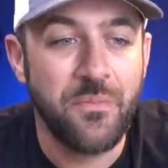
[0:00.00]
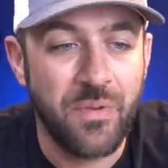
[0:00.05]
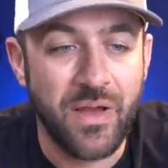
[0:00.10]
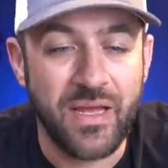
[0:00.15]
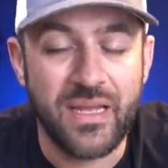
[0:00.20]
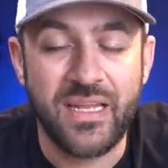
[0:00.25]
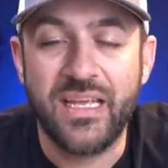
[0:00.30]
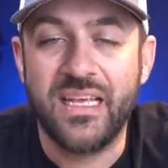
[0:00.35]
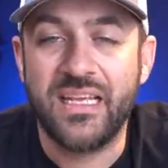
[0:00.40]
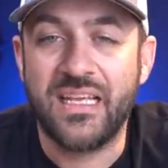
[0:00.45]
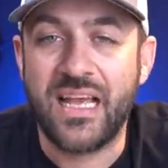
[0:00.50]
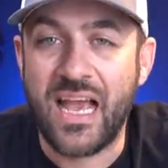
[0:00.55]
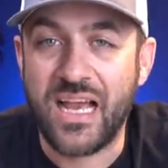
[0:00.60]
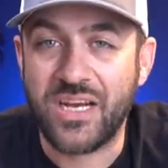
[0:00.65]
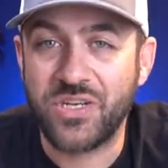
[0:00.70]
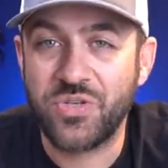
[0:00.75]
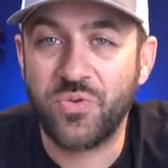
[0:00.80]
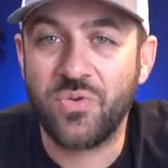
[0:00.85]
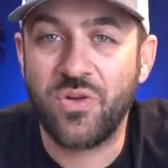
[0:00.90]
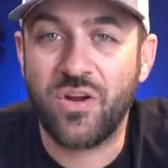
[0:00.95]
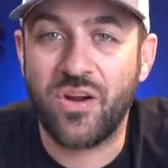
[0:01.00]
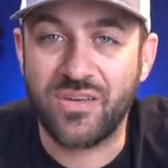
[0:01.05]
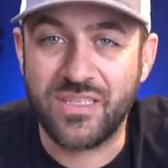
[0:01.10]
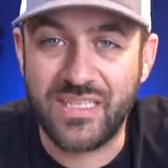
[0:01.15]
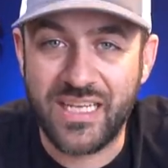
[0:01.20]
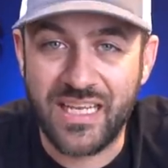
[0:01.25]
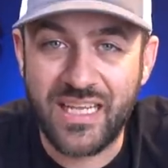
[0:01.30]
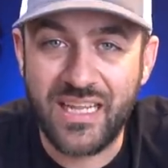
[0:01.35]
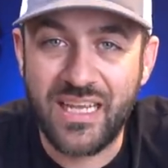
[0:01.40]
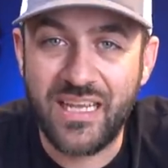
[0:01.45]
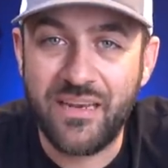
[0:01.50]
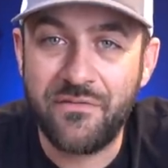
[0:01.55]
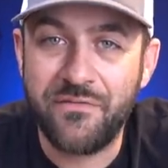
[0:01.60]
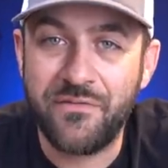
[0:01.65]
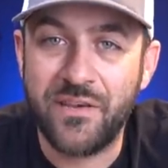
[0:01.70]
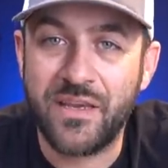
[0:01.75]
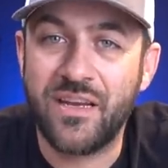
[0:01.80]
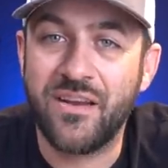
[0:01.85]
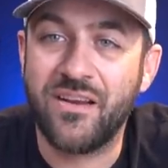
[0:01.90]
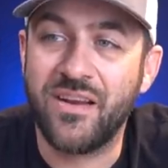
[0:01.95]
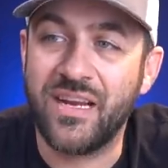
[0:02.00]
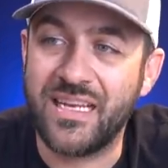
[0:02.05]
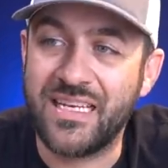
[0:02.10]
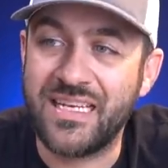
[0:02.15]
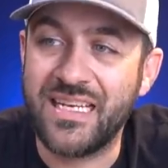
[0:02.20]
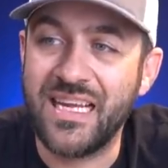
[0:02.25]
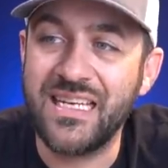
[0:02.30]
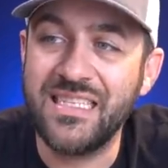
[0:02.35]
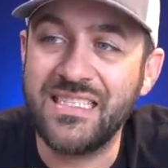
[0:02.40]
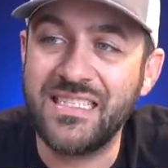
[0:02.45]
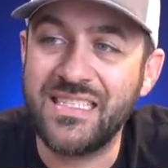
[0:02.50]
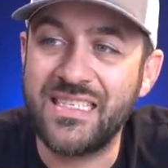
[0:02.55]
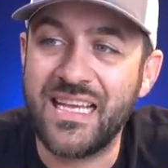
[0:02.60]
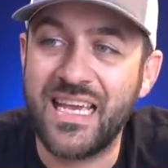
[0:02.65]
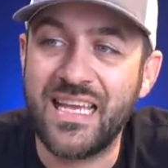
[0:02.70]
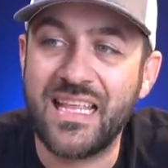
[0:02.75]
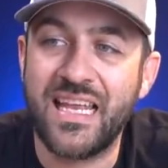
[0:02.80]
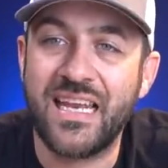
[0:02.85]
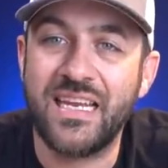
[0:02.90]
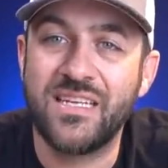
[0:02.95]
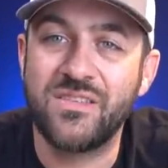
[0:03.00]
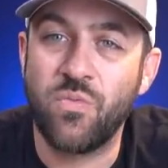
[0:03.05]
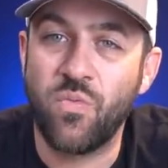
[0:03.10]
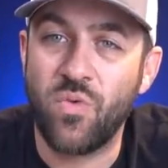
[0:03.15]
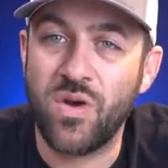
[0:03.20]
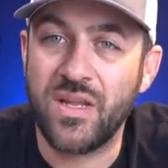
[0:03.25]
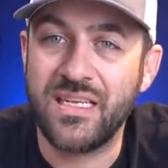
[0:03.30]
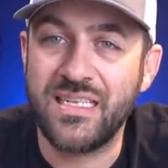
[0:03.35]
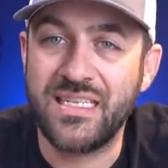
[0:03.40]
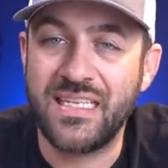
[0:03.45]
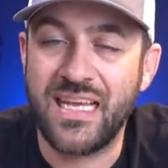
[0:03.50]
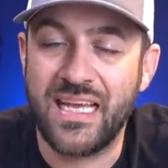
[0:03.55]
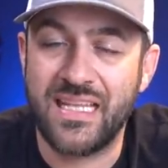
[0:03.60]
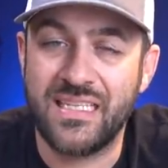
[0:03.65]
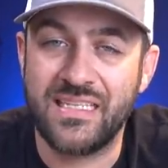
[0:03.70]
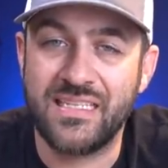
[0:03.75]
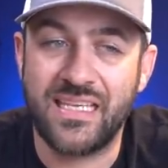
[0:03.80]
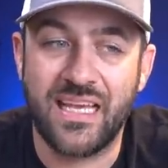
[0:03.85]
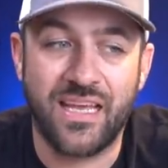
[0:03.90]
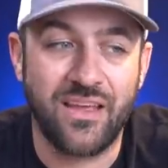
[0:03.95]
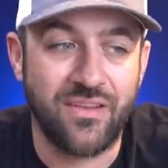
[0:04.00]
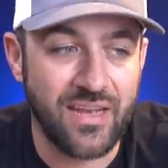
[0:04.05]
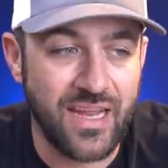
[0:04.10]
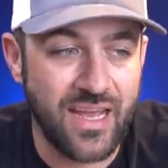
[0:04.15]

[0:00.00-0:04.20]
But actual articulating figure, it does say that is 1/10 scale.